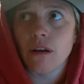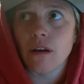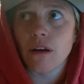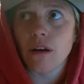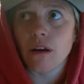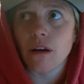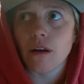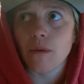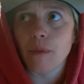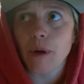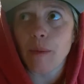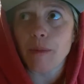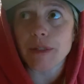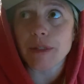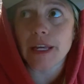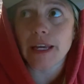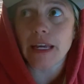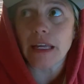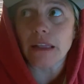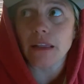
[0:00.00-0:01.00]
And I'm
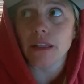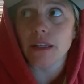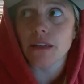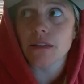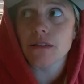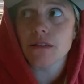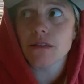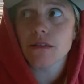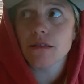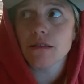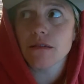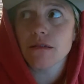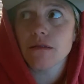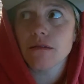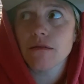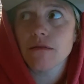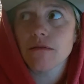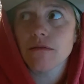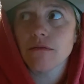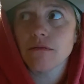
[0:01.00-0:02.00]
saying at least.
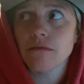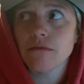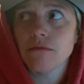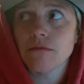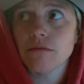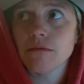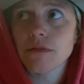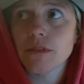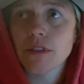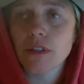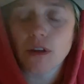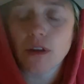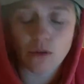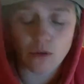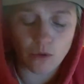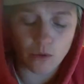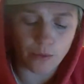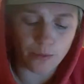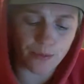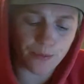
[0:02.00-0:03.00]

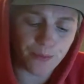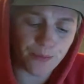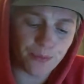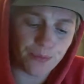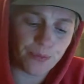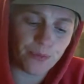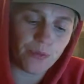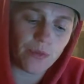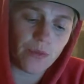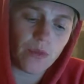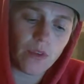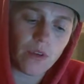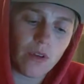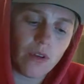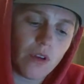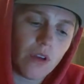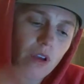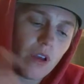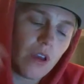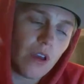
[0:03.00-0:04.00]
So
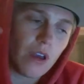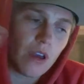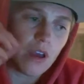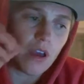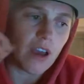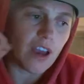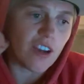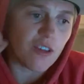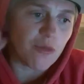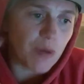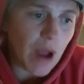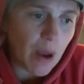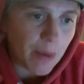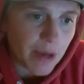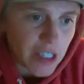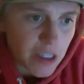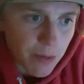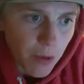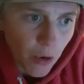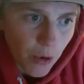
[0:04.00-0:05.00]
I've
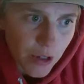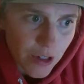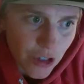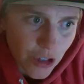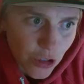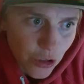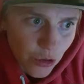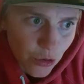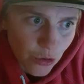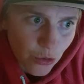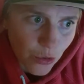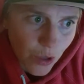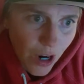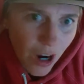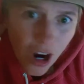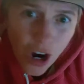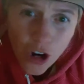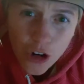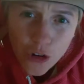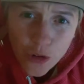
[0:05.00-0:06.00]
probably spoke to
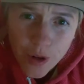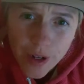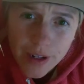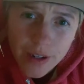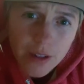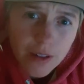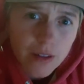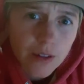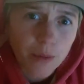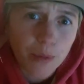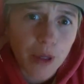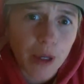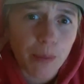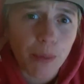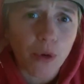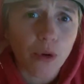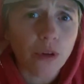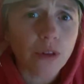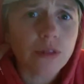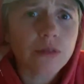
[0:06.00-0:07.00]
100
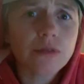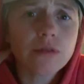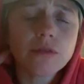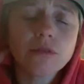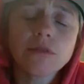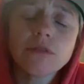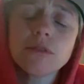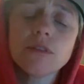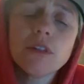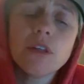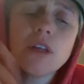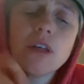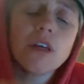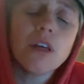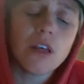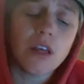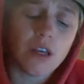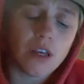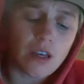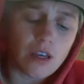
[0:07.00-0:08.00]
people.
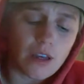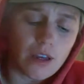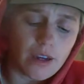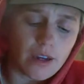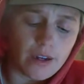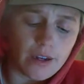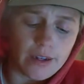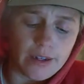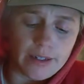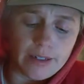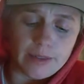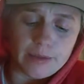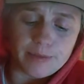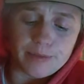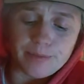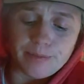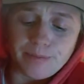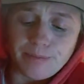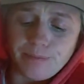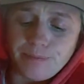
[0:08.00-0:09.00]

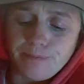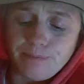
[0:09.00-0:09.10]
And